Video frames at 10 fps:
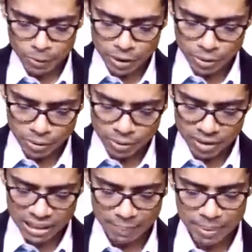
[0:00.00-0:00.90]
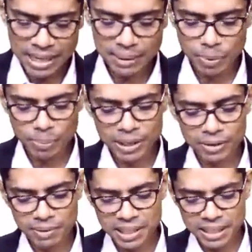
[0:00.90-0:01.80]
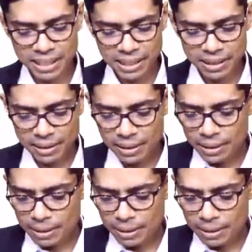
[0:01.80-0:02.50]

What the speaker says: we know rapid eye movement will be detected.